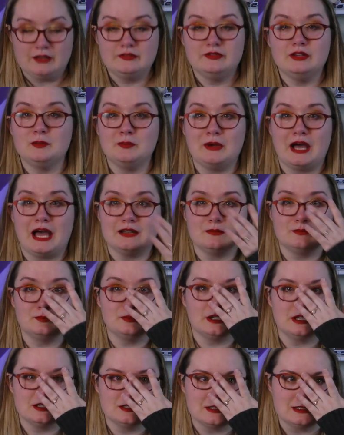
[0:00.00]
I feel bad
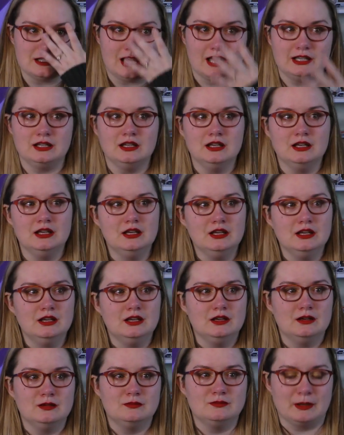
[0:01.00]
because I
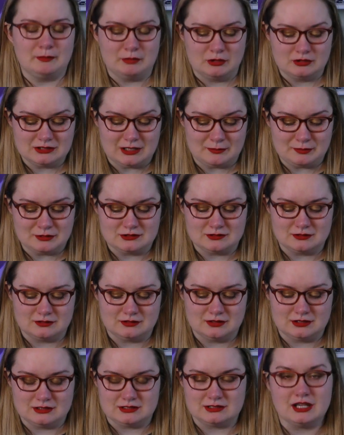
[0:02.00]
my post
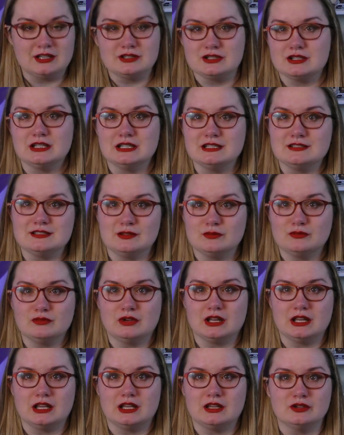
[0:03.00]
episode discussion isn't
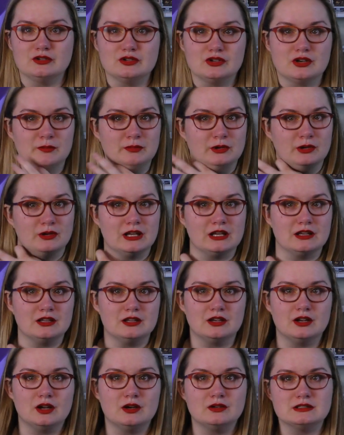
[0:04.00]
really contributing,
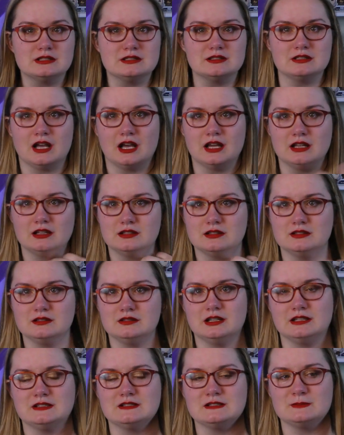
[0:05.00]
you know, it's not
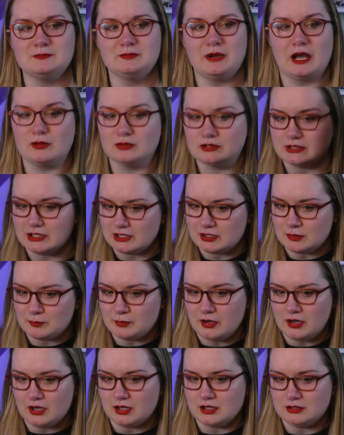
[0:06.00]
expounding
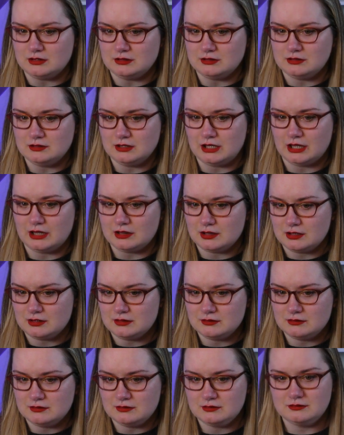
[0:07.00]
upon like
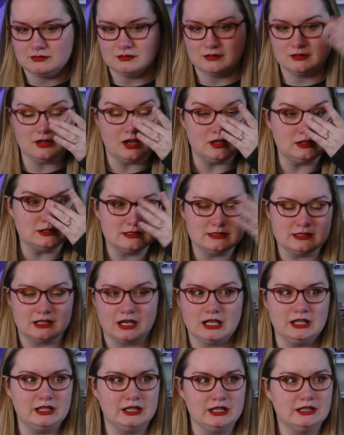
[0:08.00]
thoughts and
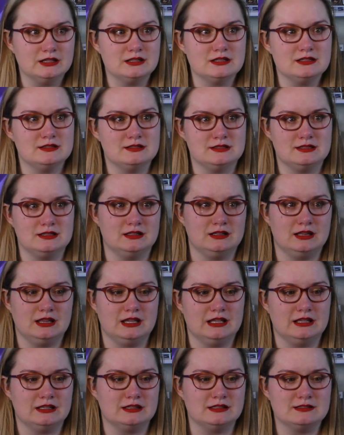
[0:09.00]
ideas and
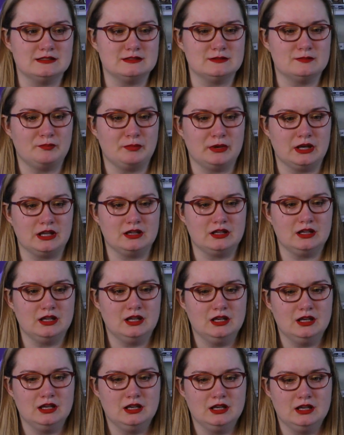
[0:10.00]
things, but
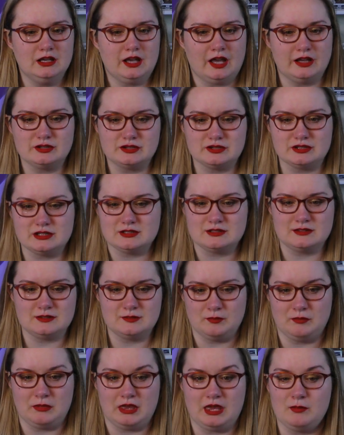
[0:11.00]
it's just
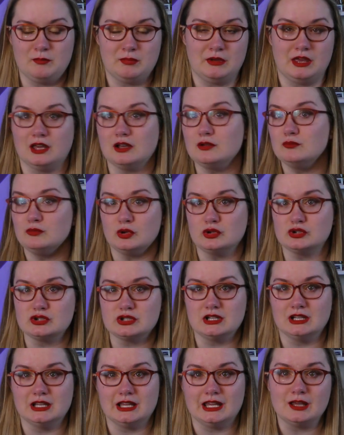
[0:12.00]
me being
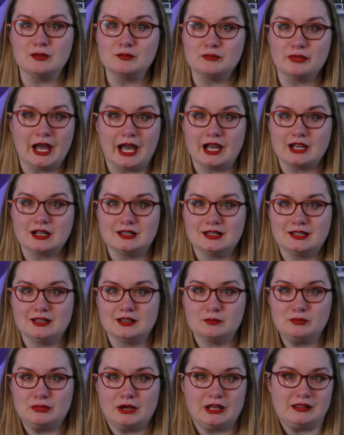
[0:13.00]
emotionally
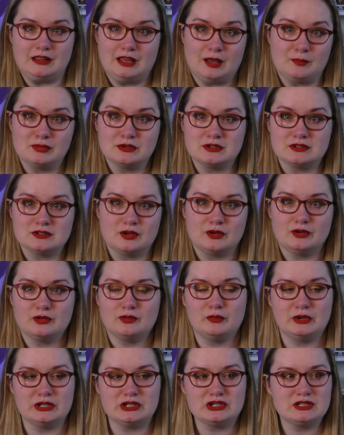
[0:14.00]
impacted by the episode,
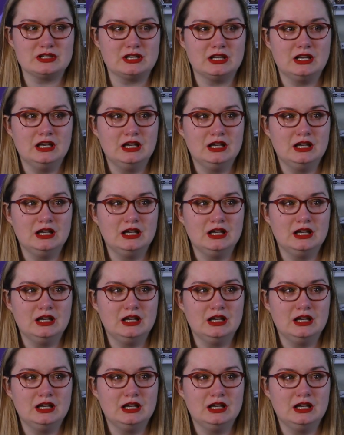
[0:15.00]
which